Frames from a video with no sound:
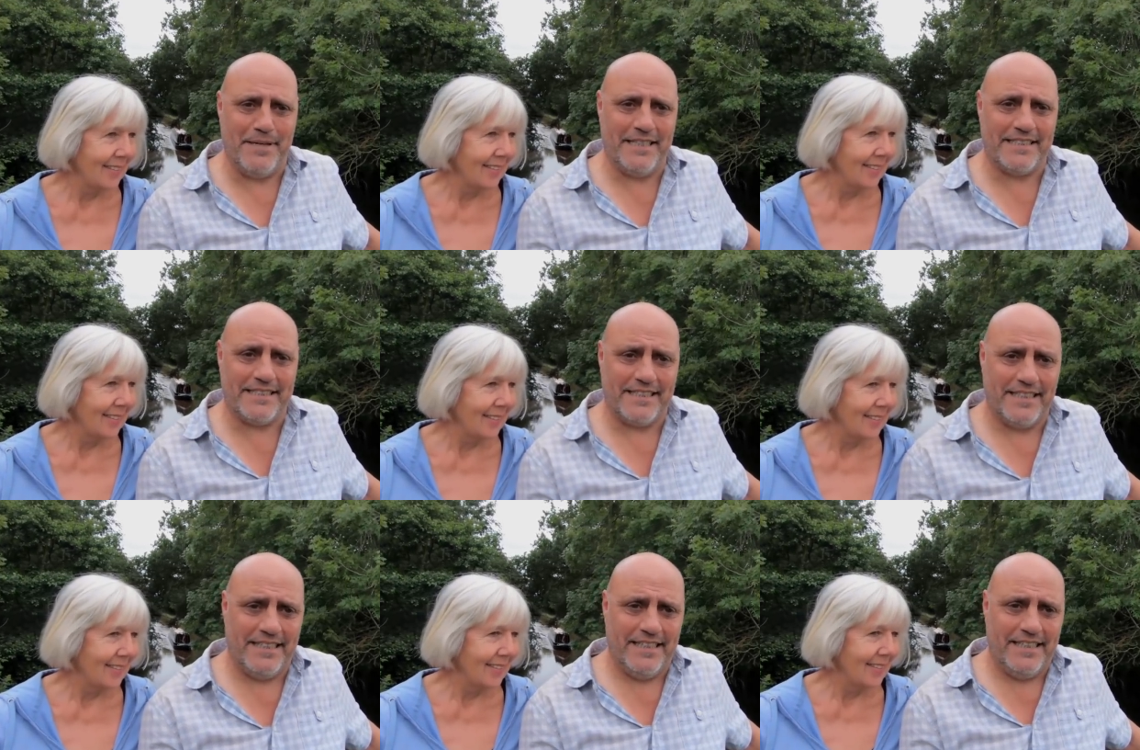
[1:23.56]
Speaker 1: months
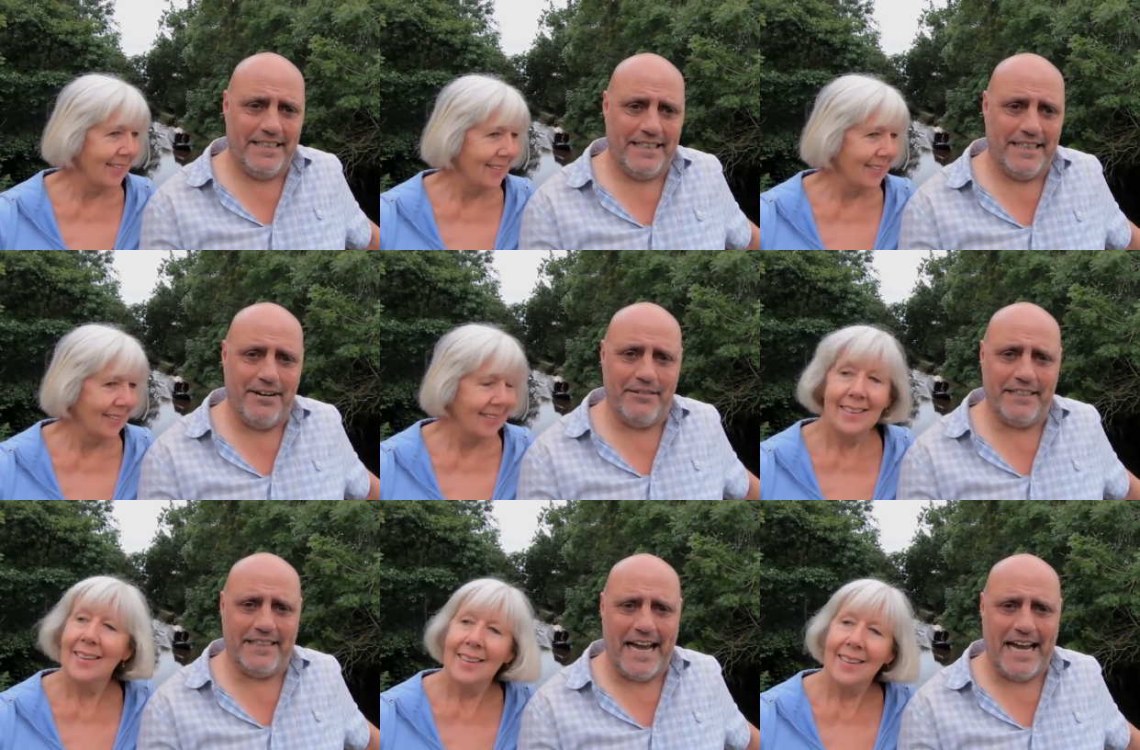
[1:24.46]
knowing
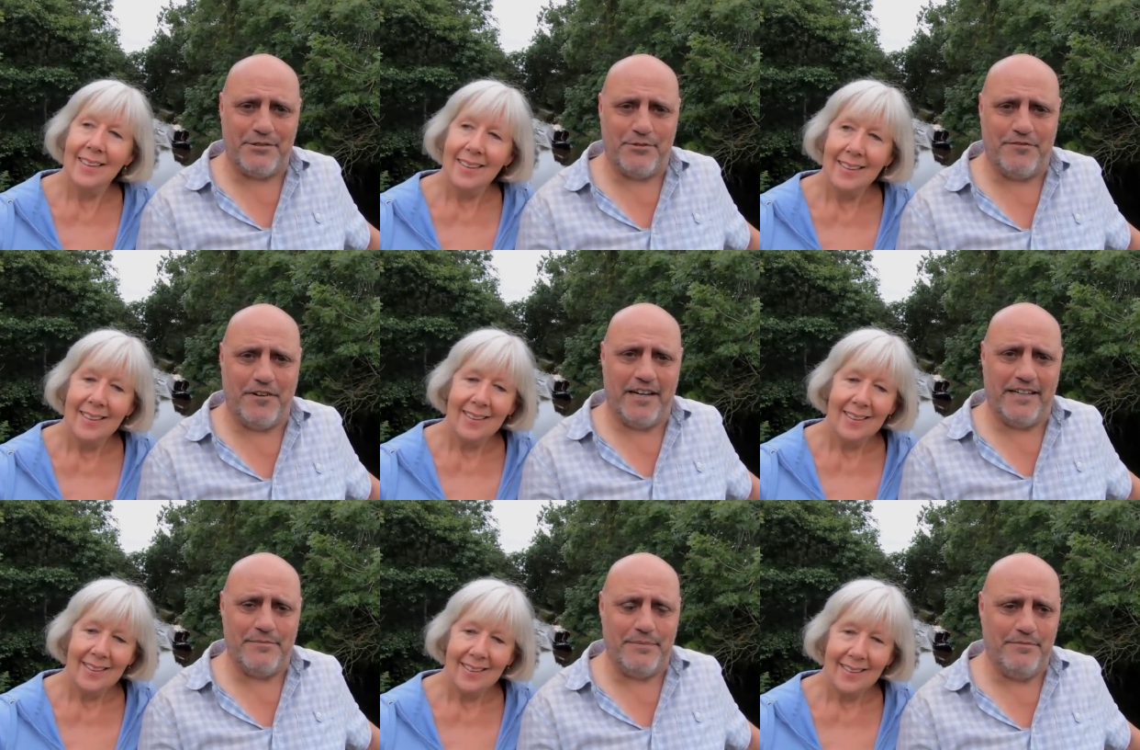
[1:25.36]
that the house will
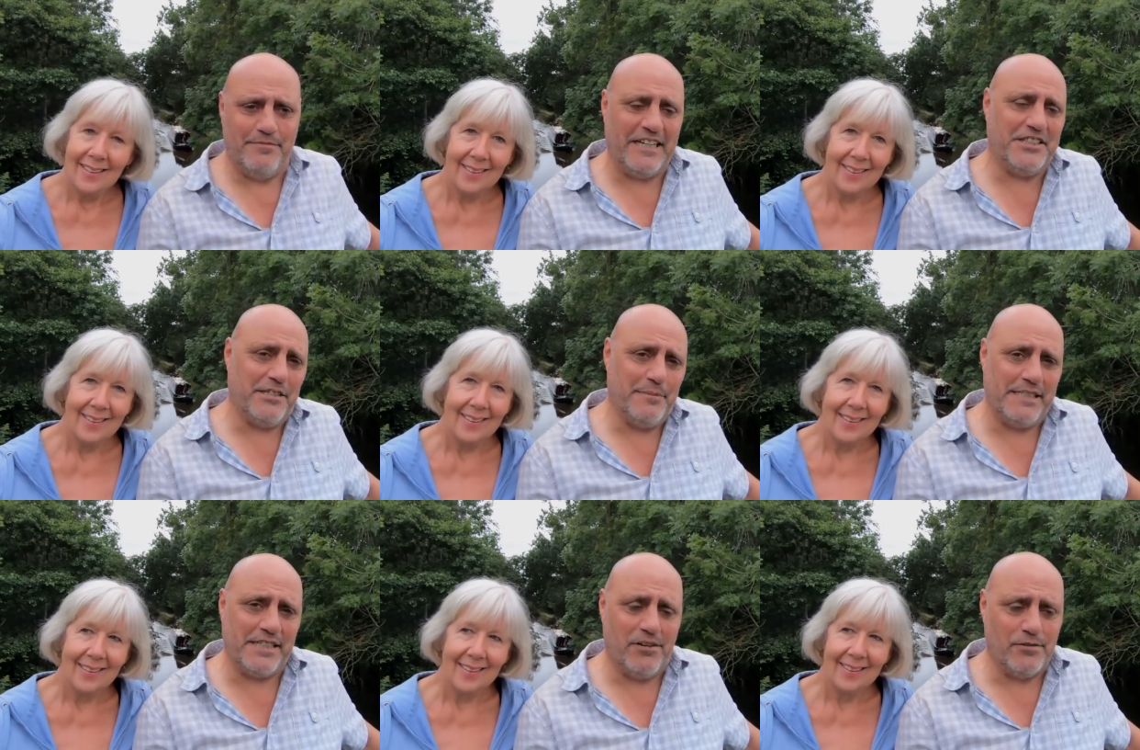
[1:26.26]
finally eventually be
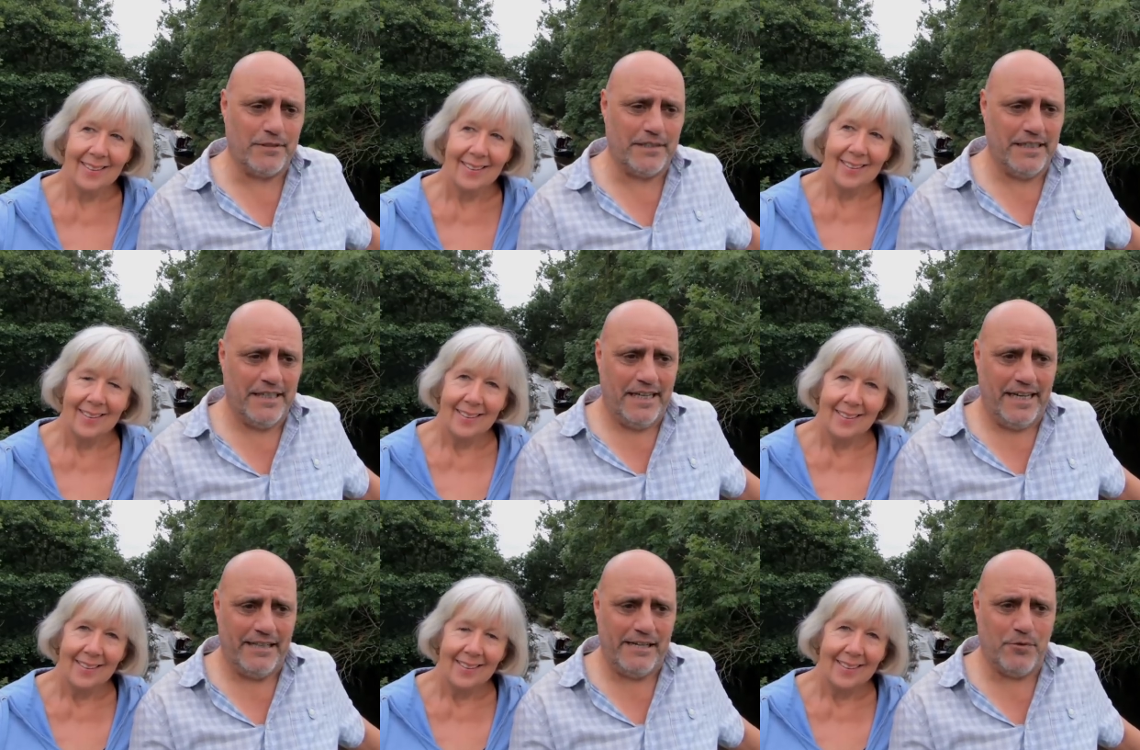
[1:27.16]
sold
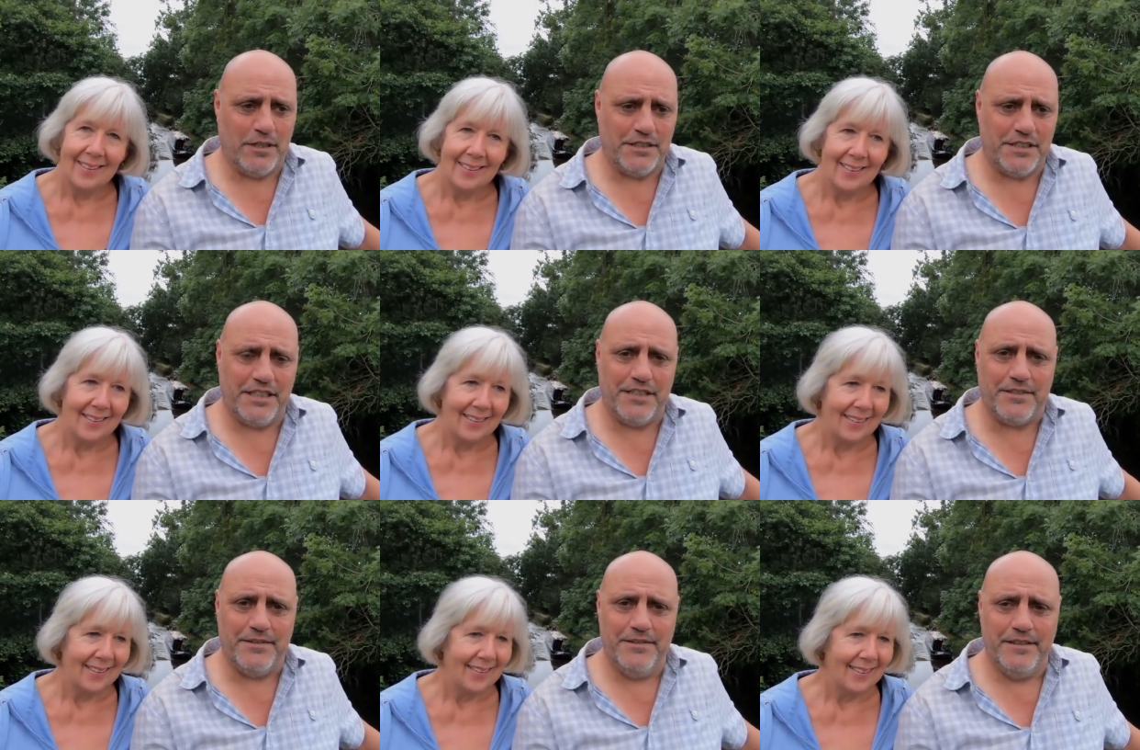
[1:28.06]
and then what to do
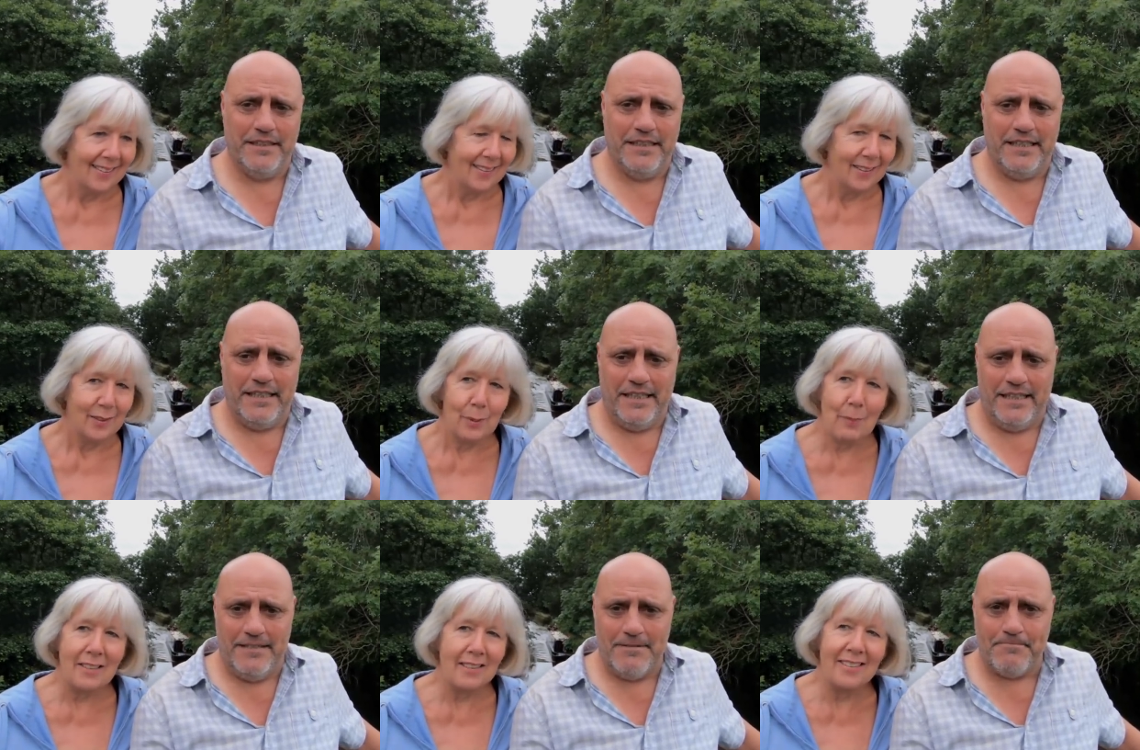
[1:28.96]
Speaker 2: we
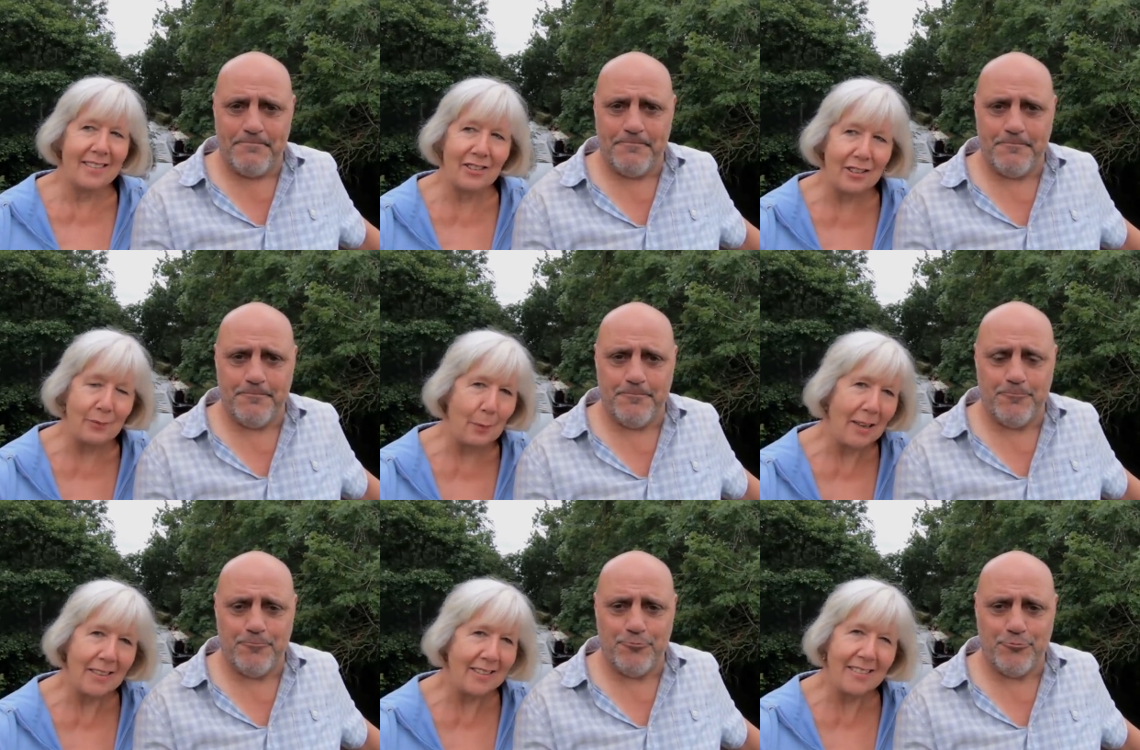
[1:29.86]
made a decision we
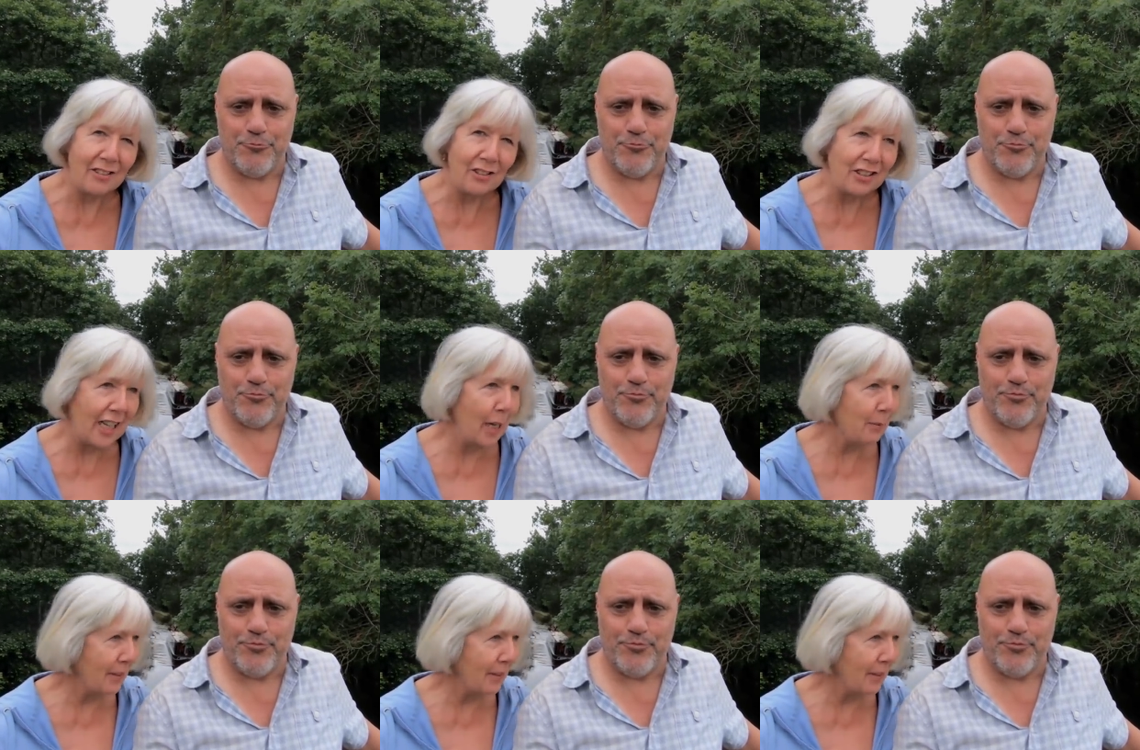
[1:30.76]
make the decision to keep